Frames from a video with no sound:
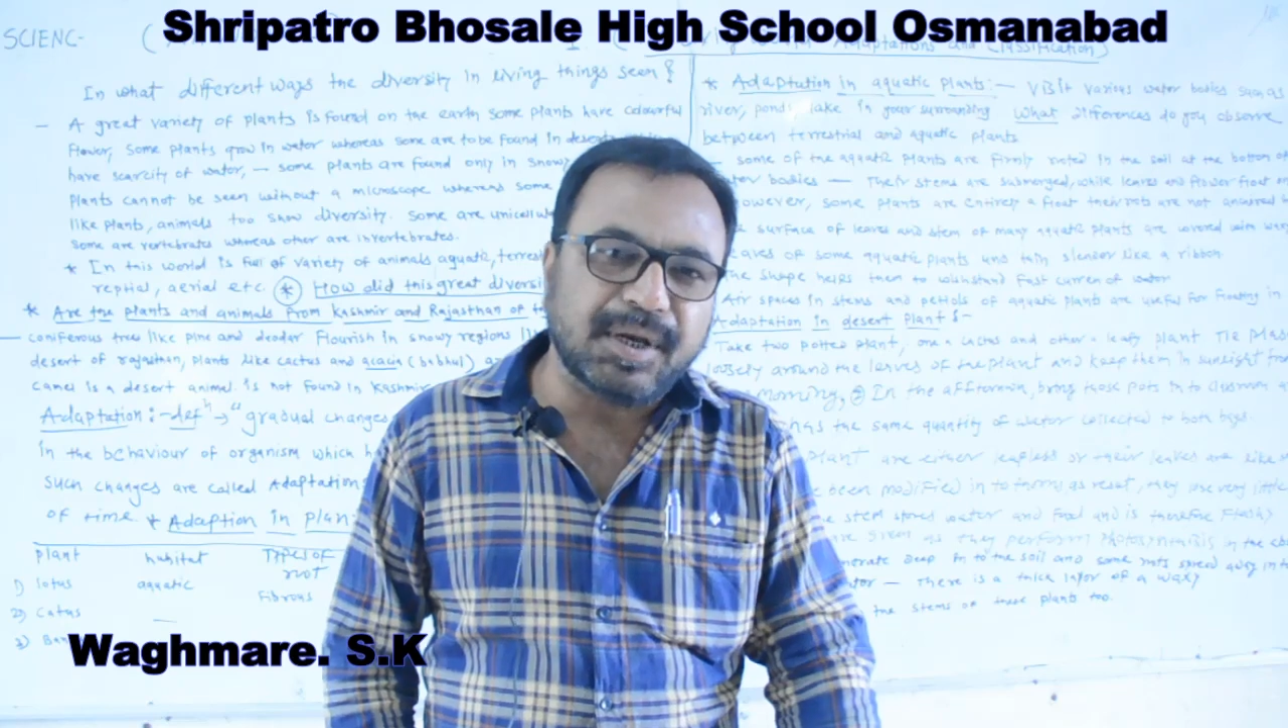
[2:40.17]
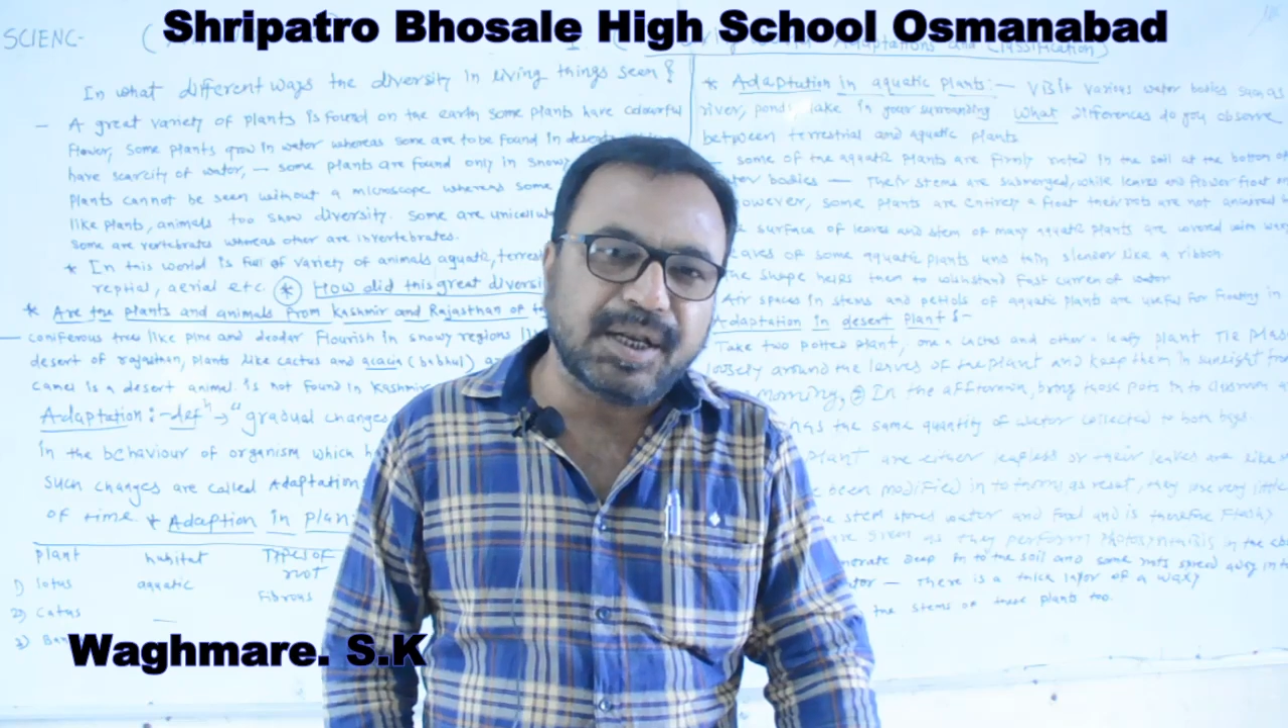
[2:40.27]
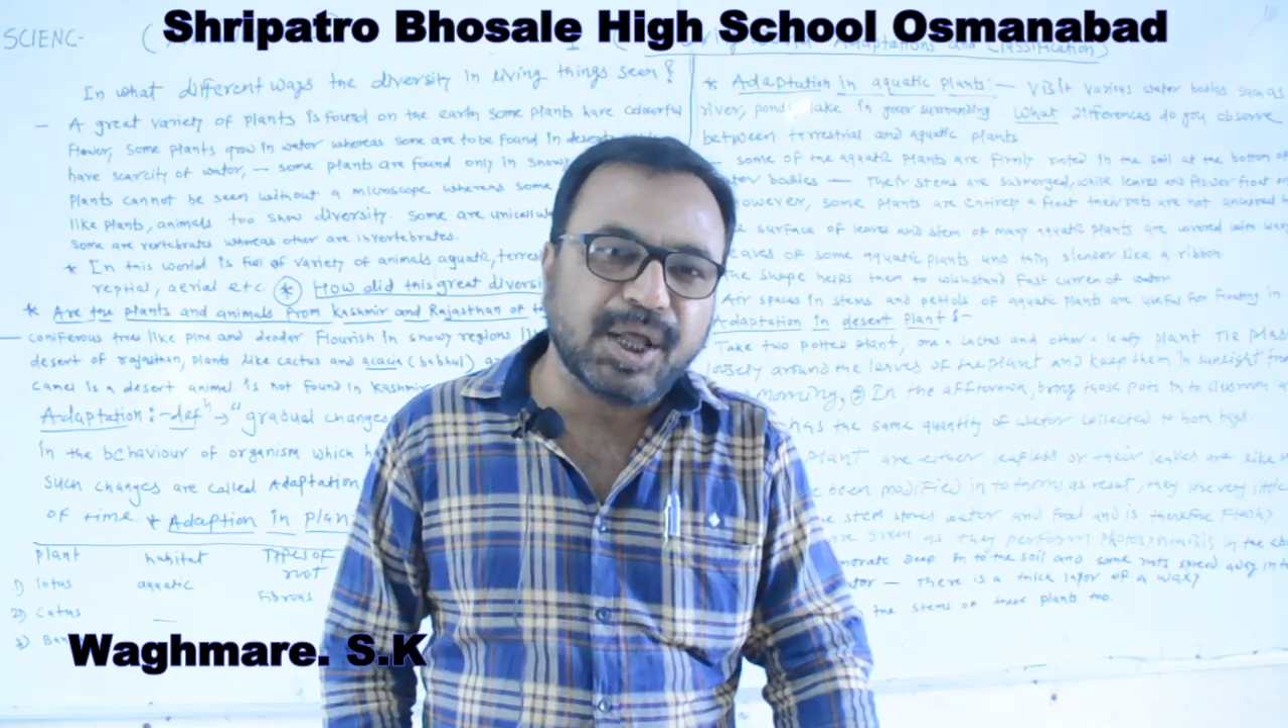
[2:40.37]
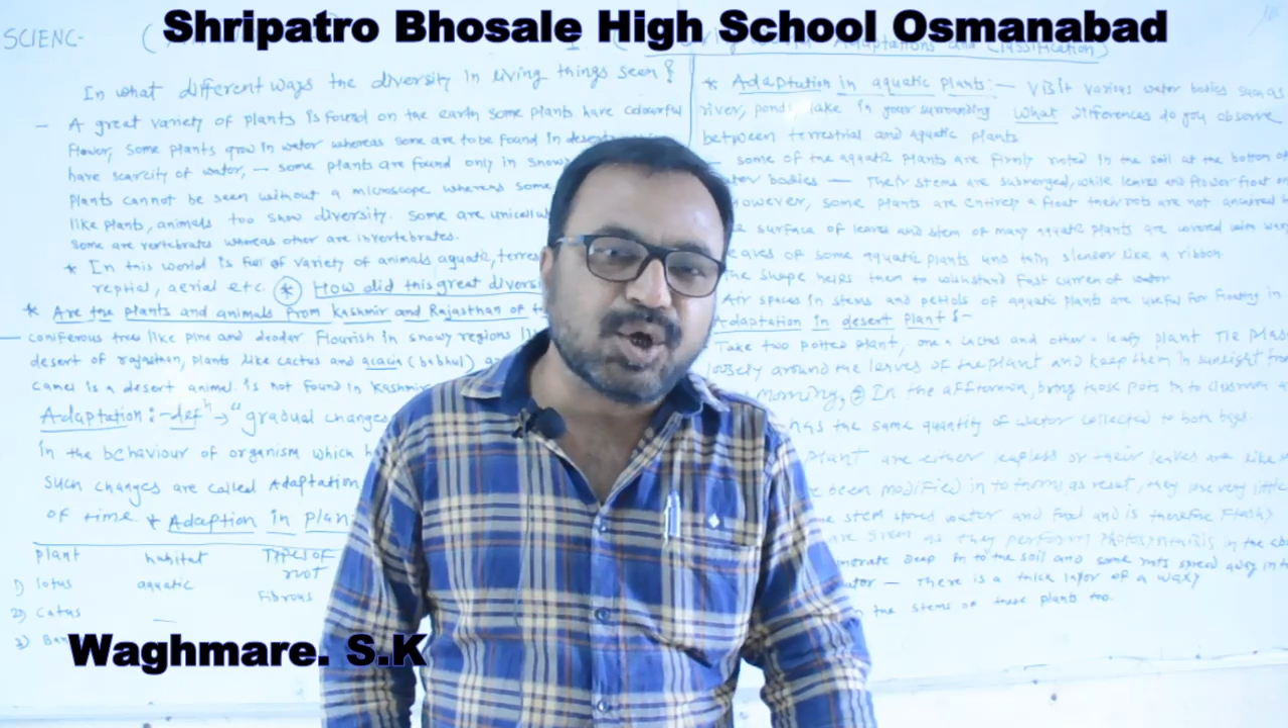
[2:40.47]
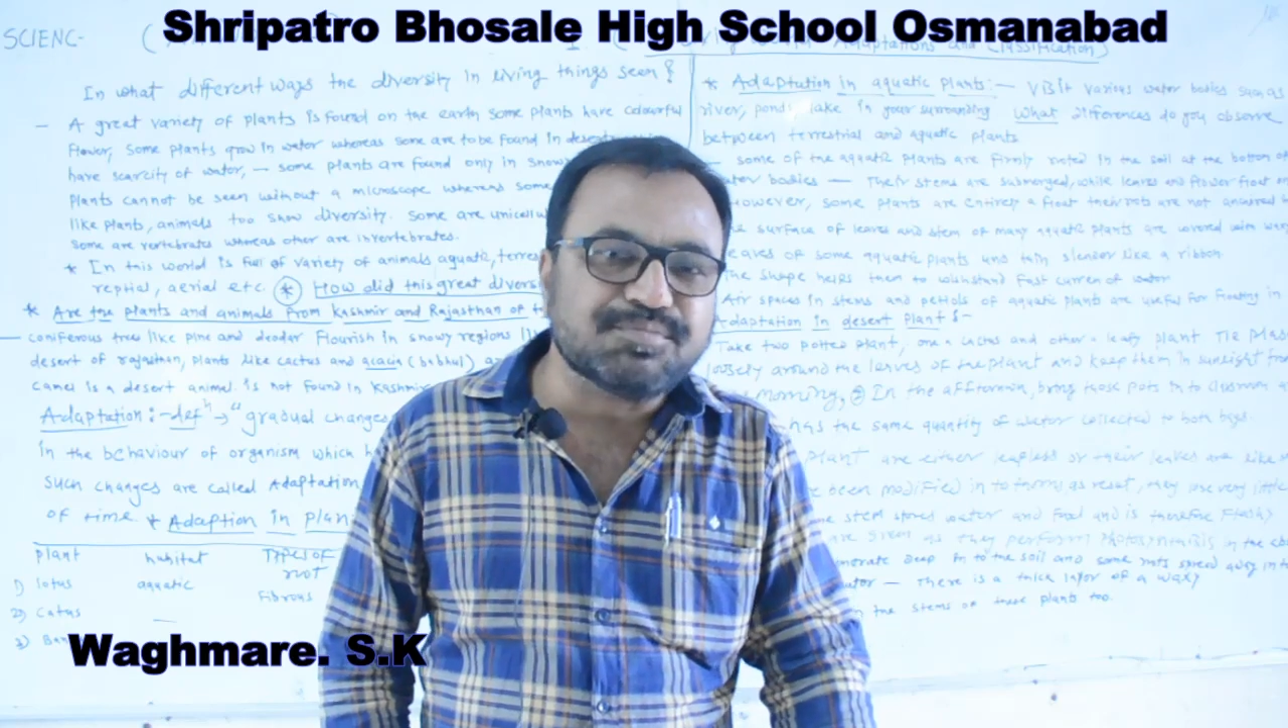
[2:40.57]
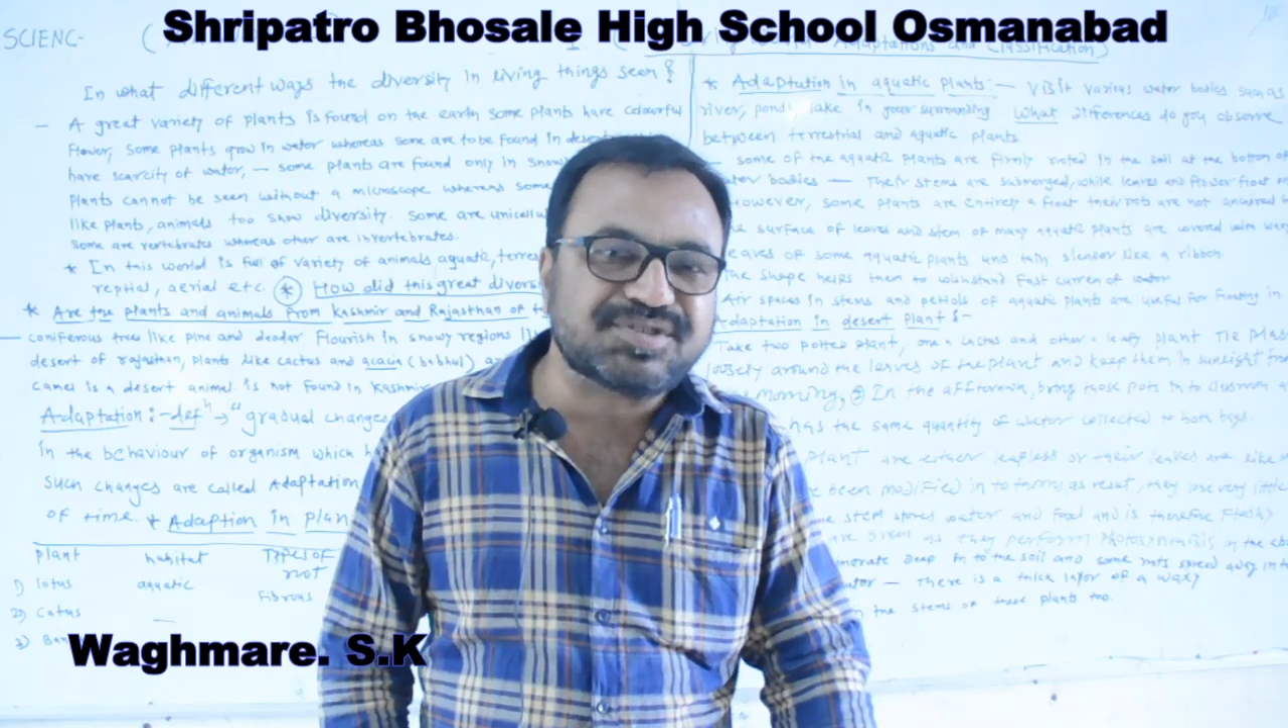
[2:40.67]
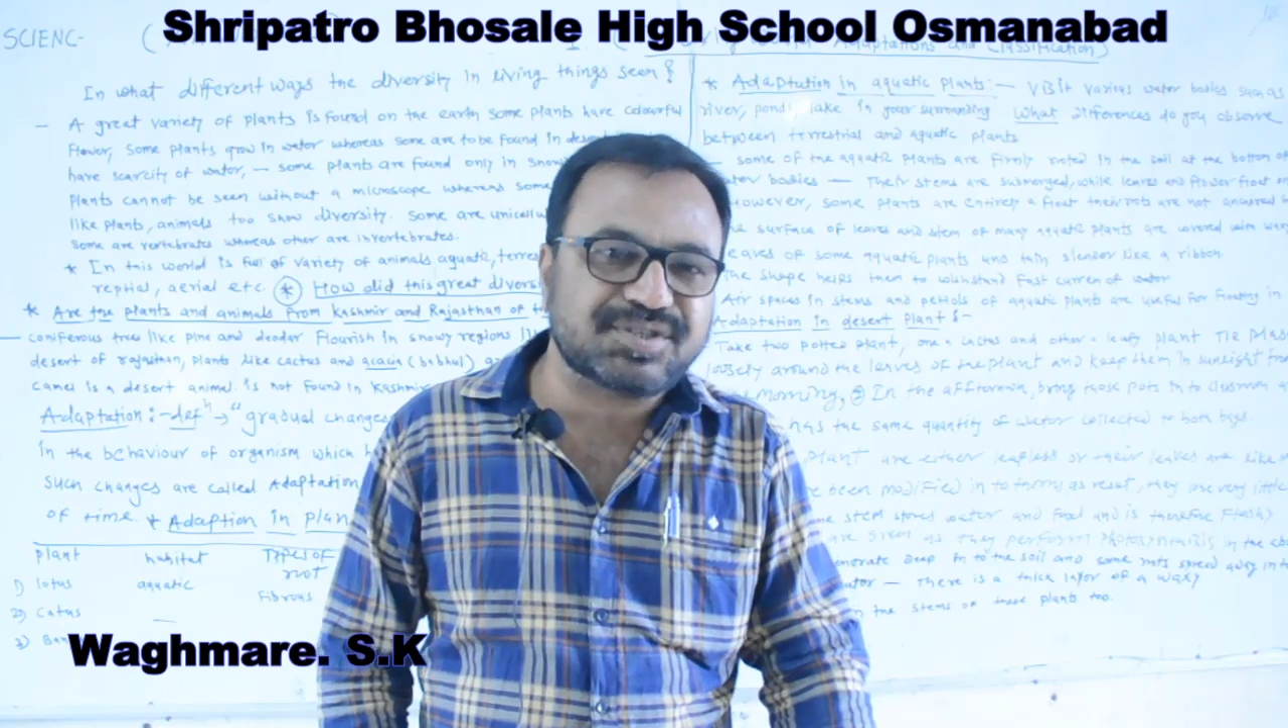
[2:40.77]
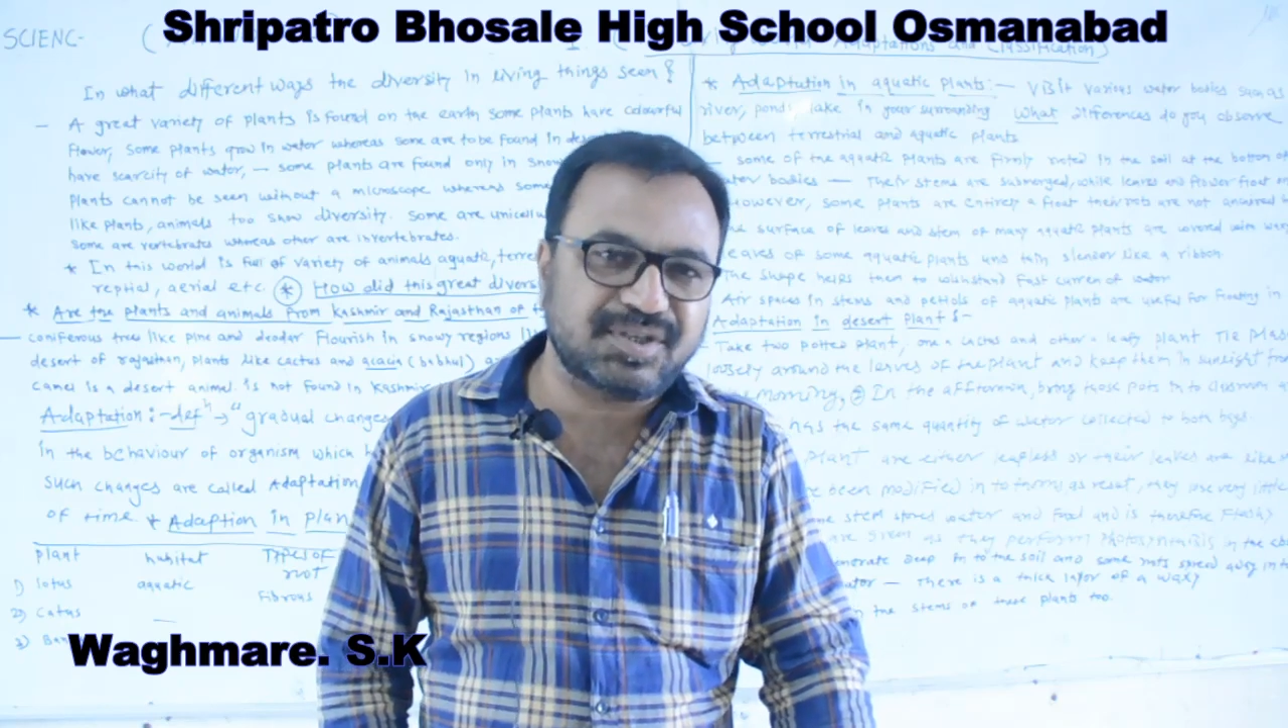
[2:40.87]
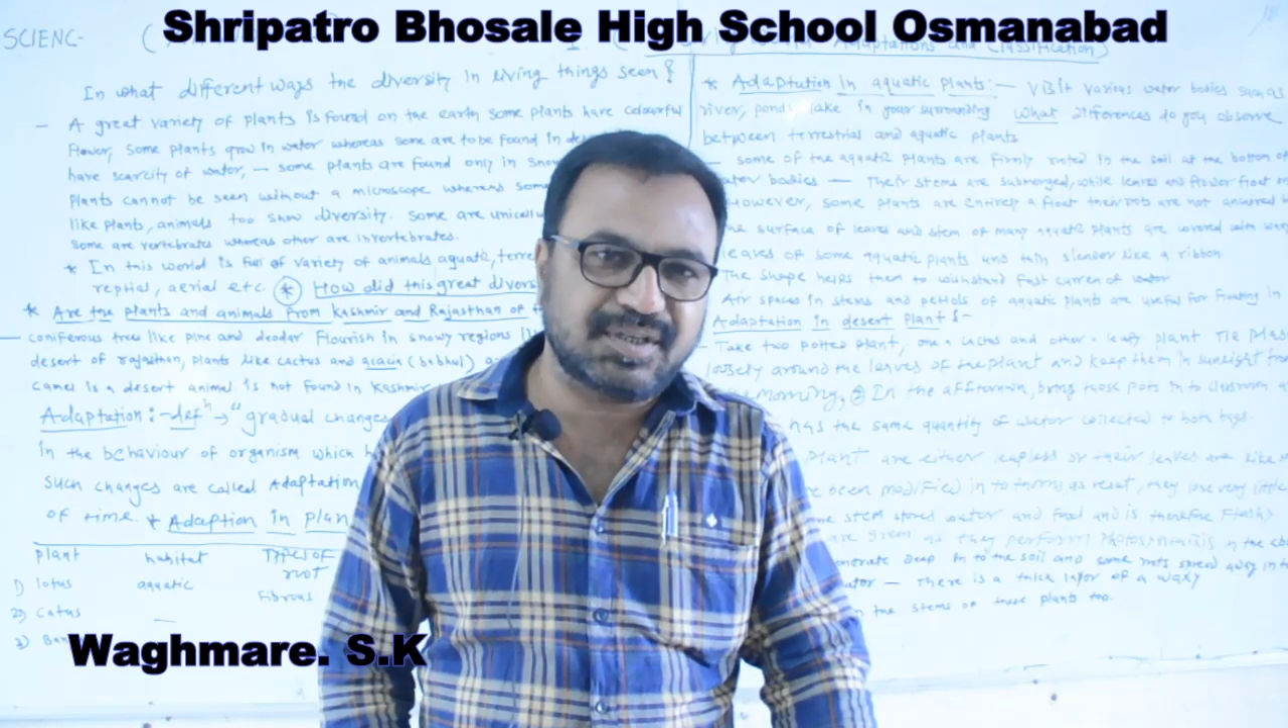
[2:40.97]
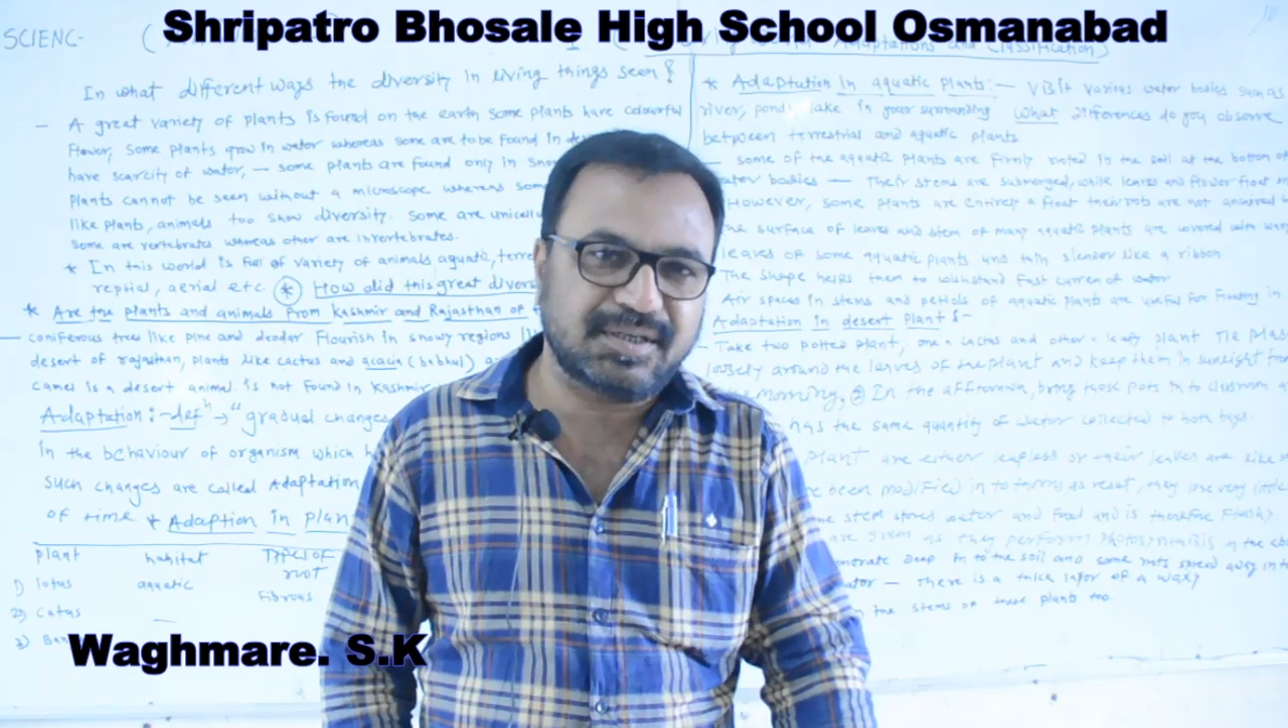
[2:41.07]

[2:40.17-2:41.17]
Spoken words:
legumes.